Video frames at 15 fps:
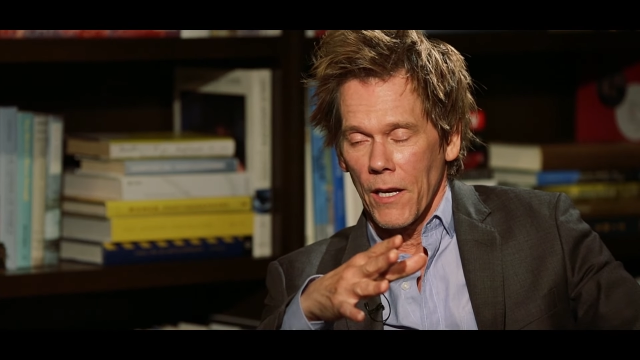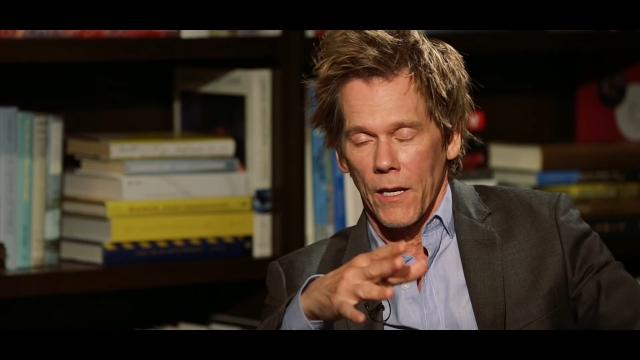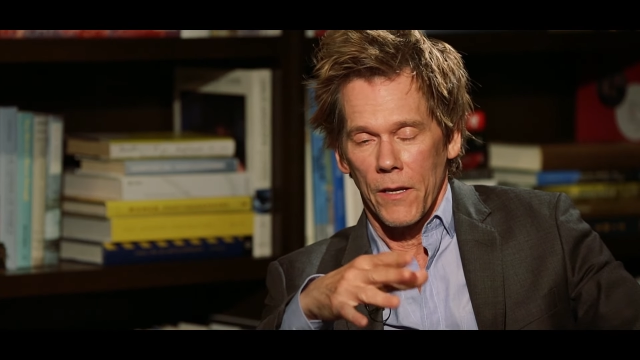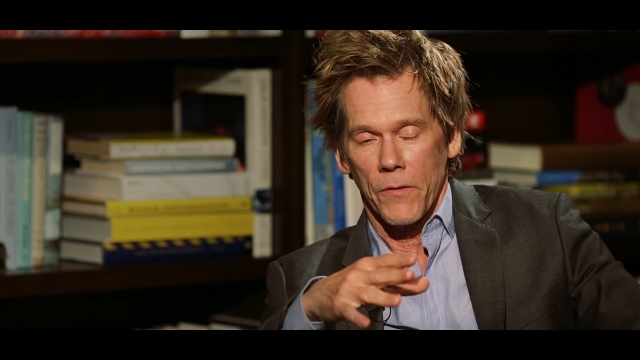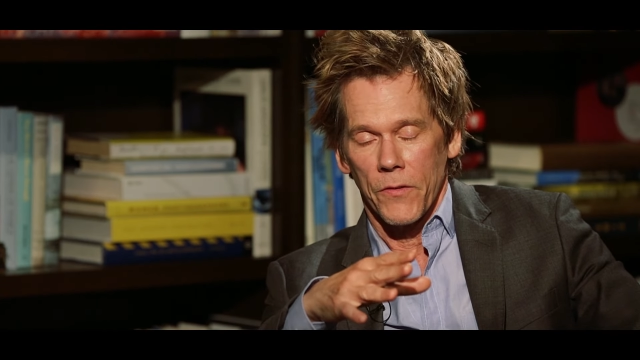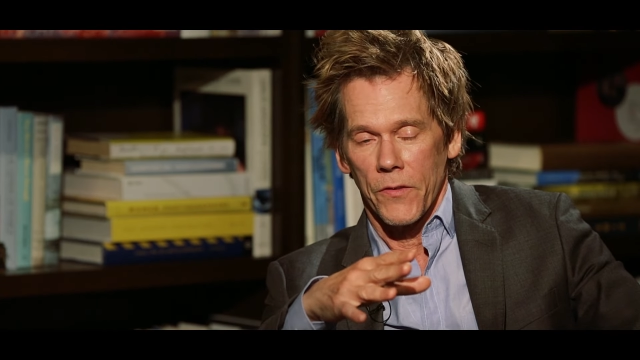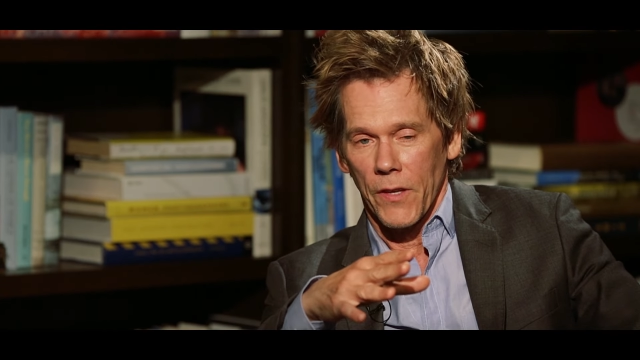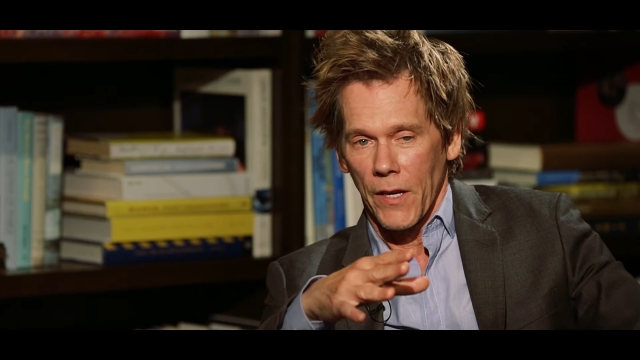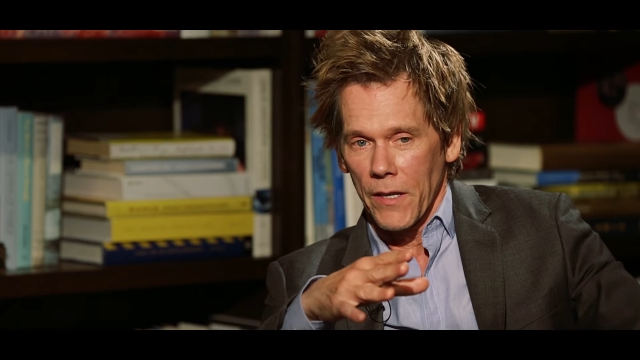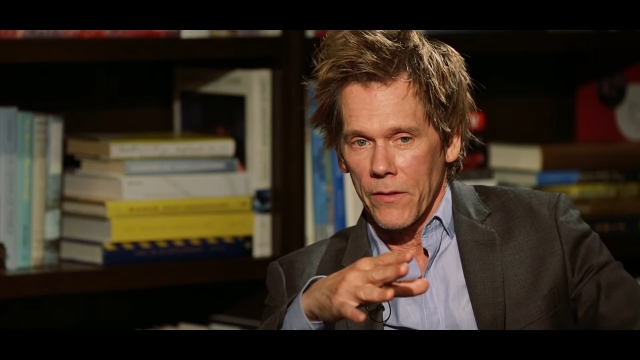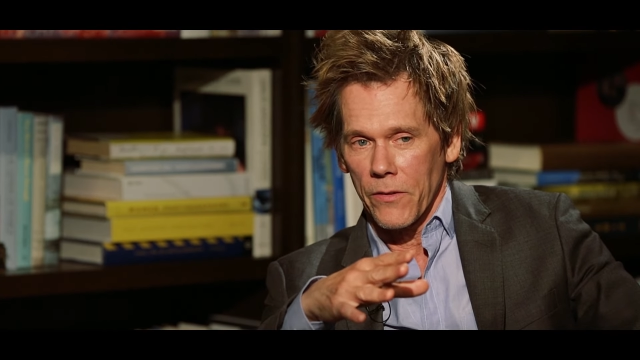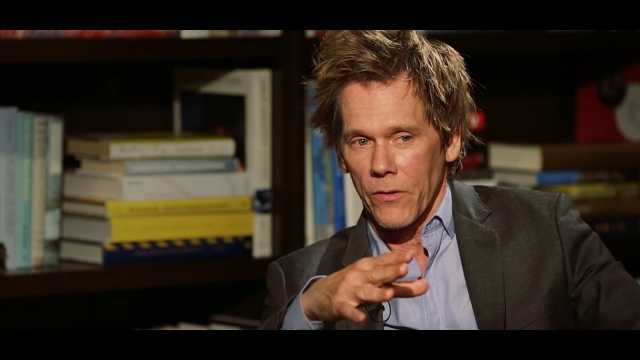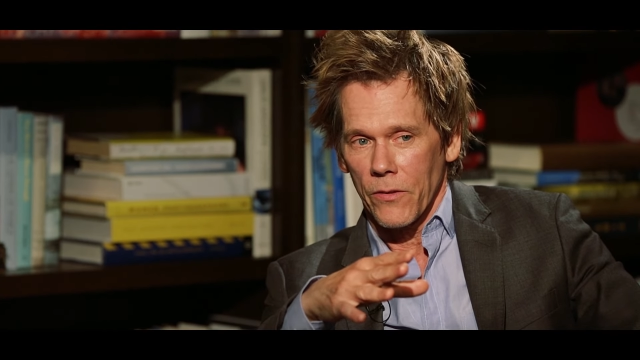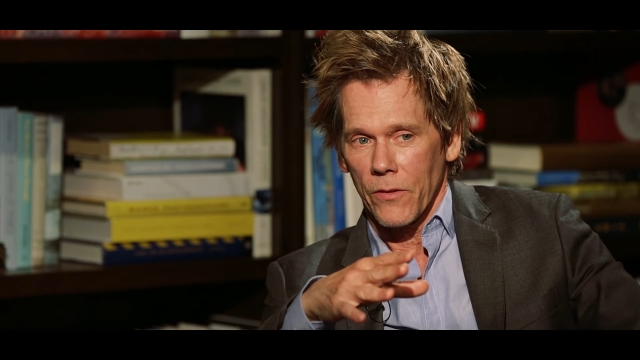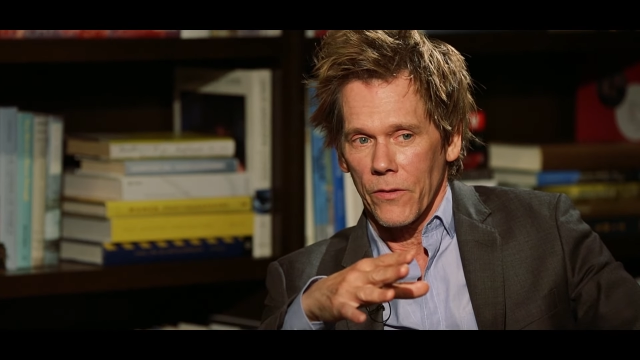and
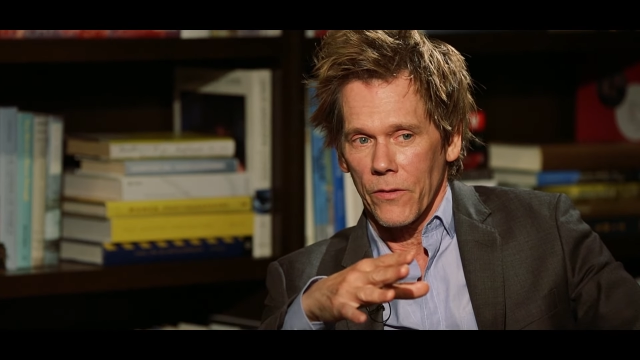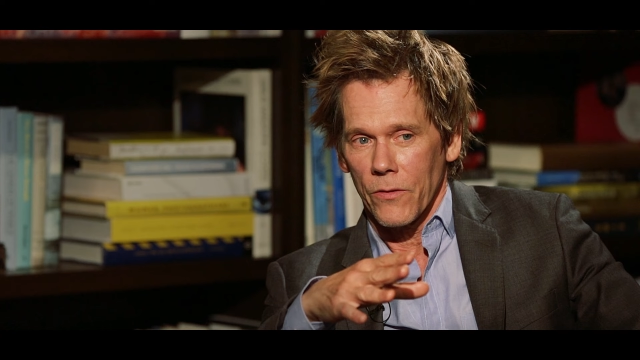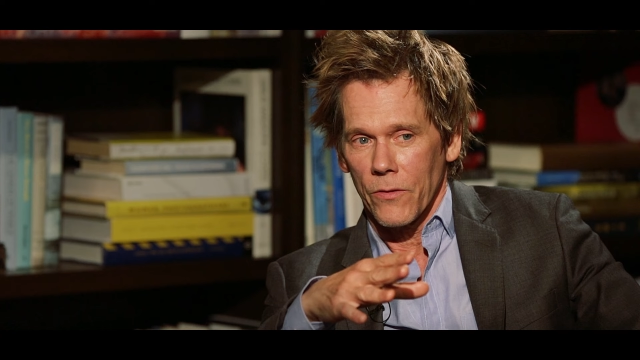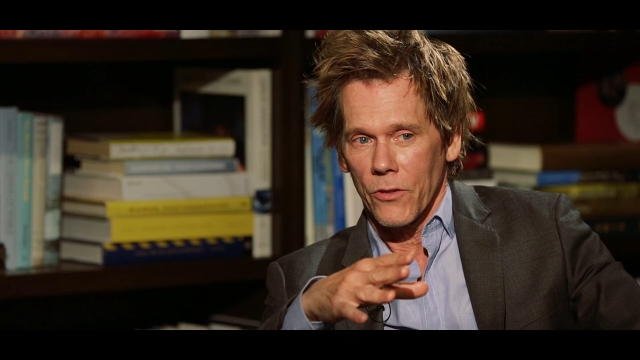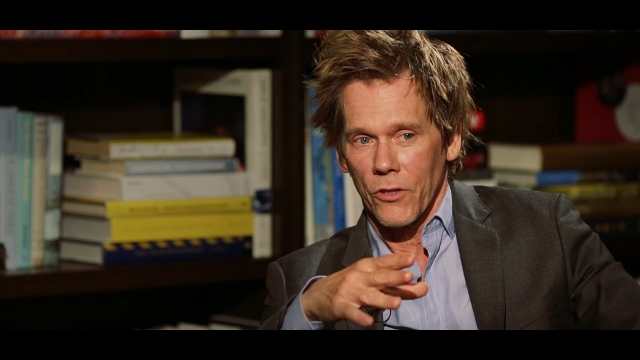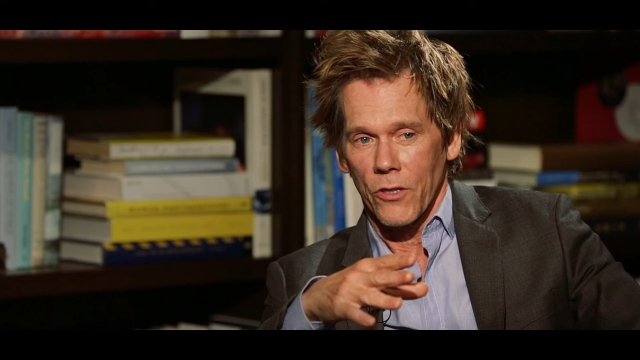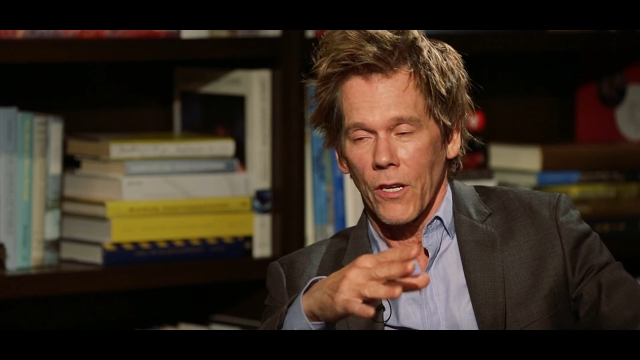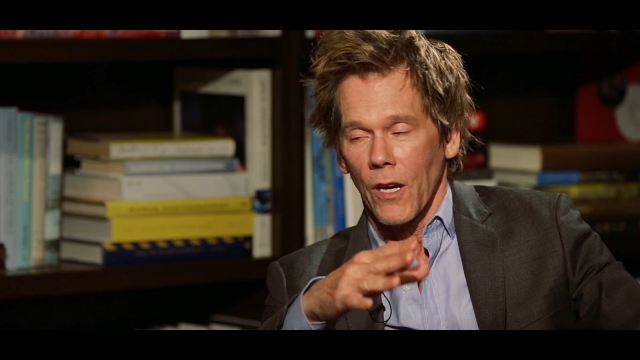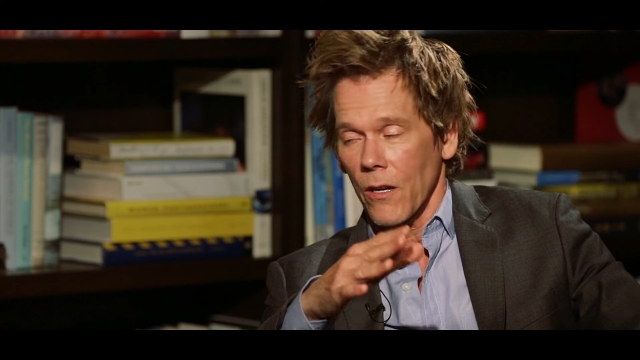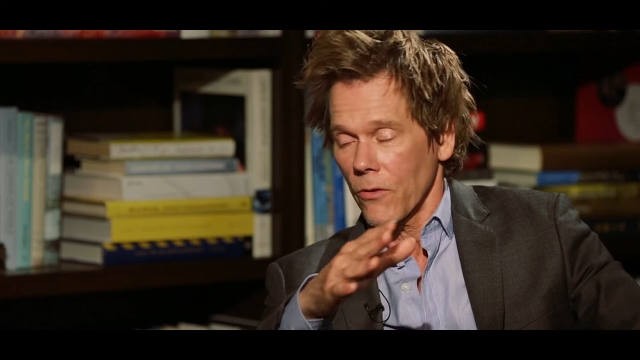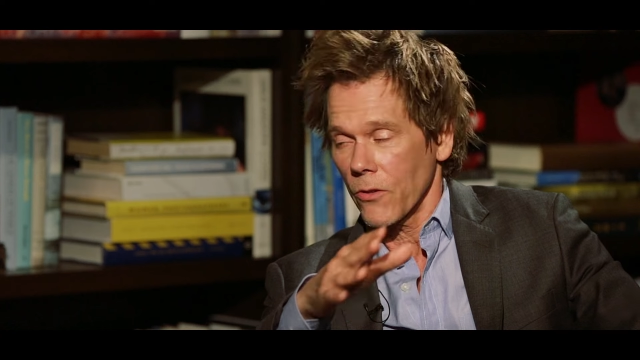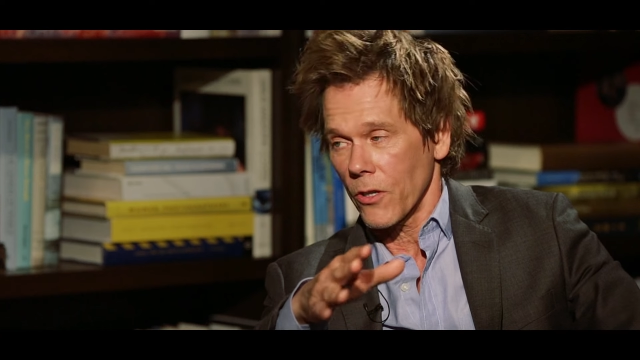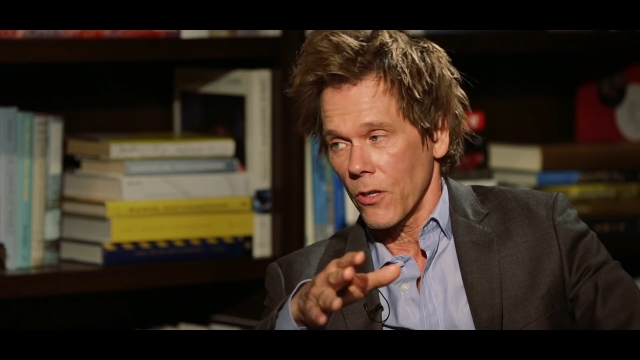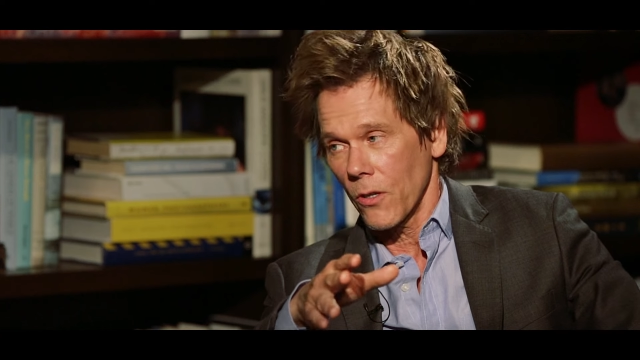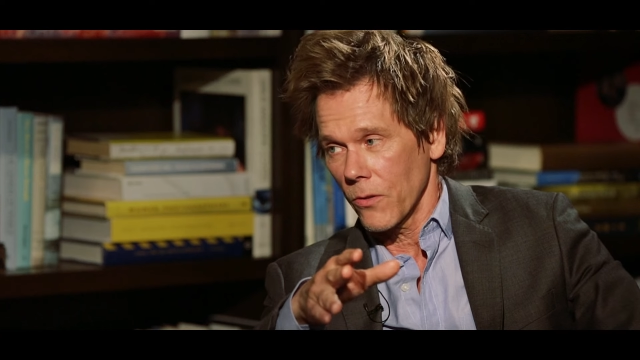then she got
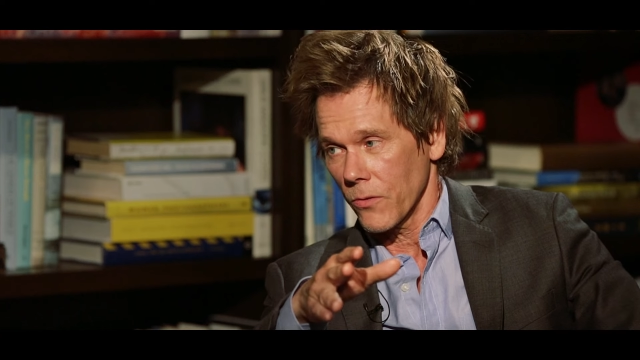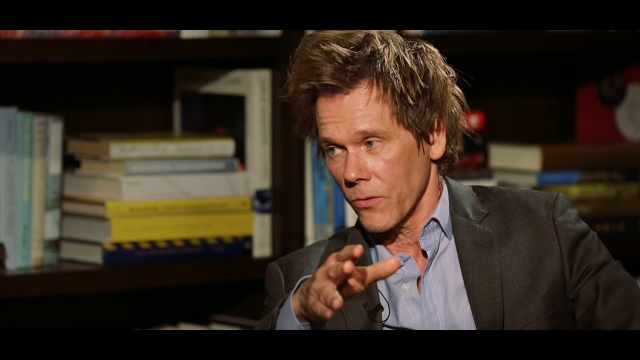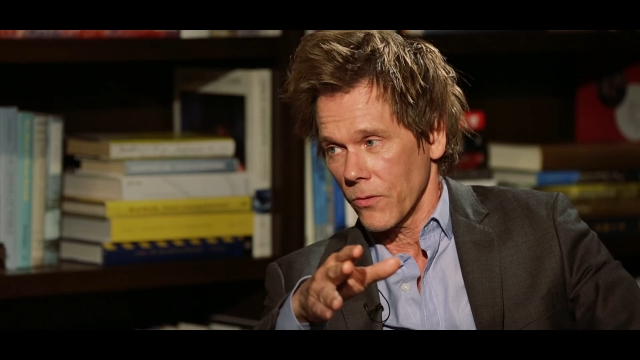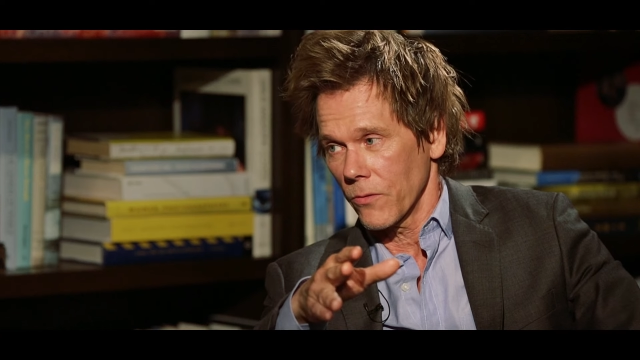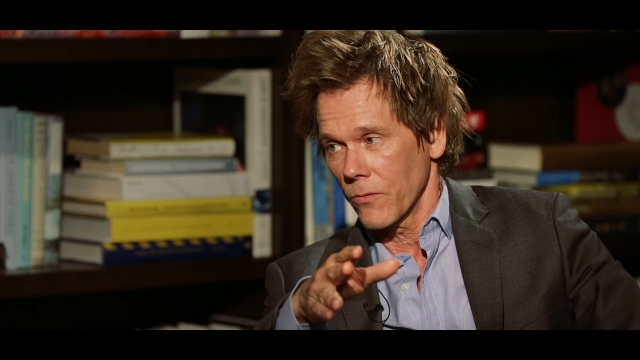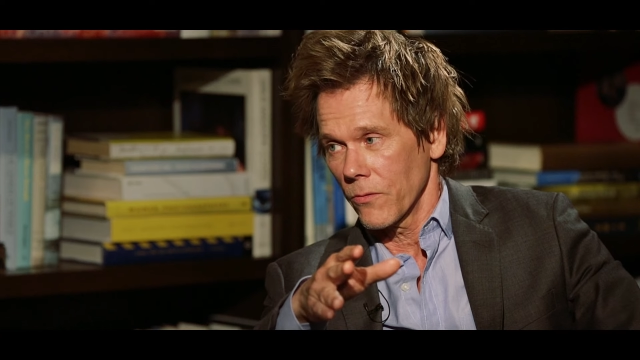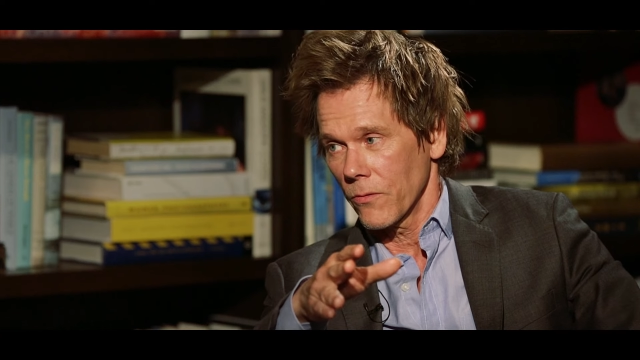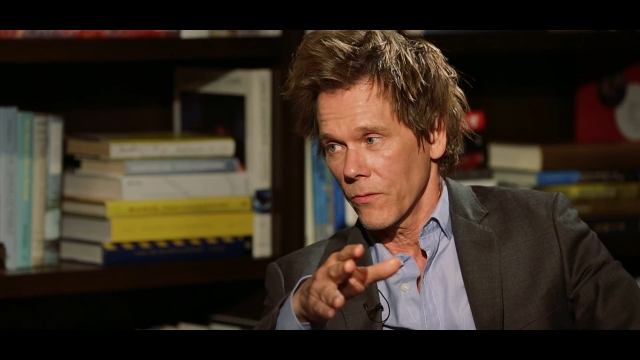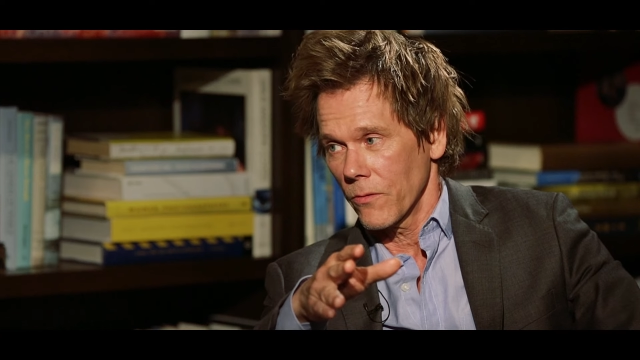on the closer.